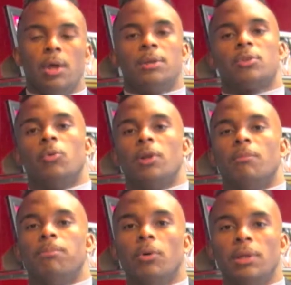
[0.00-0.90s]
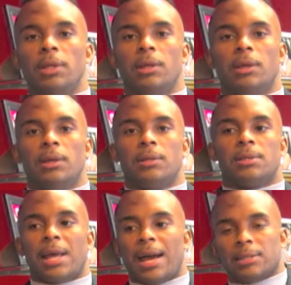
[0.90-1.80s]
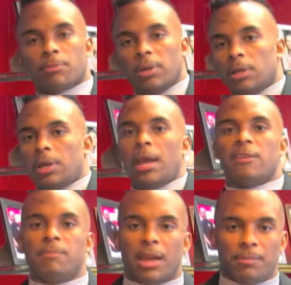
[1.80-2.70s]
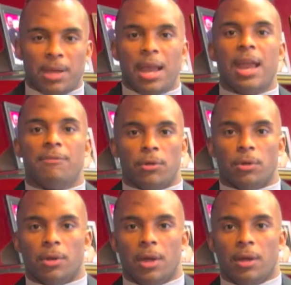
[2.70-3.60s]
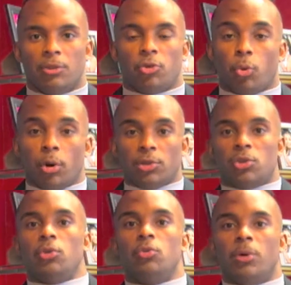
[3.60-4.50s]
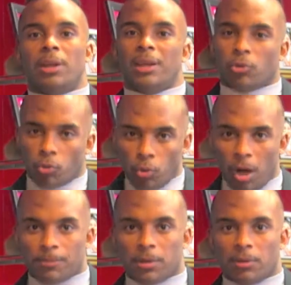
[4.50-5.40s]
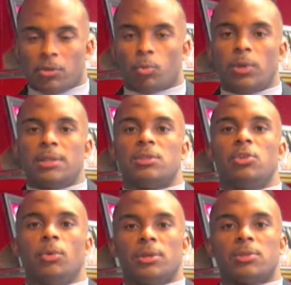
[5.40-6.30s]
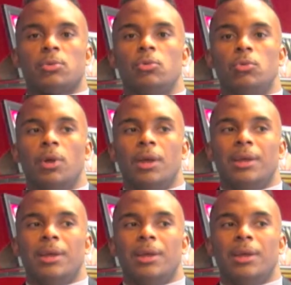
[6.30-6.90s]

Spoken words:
So when a bully decides to bring caveman behavior towards you and interrupt the reason you're in school,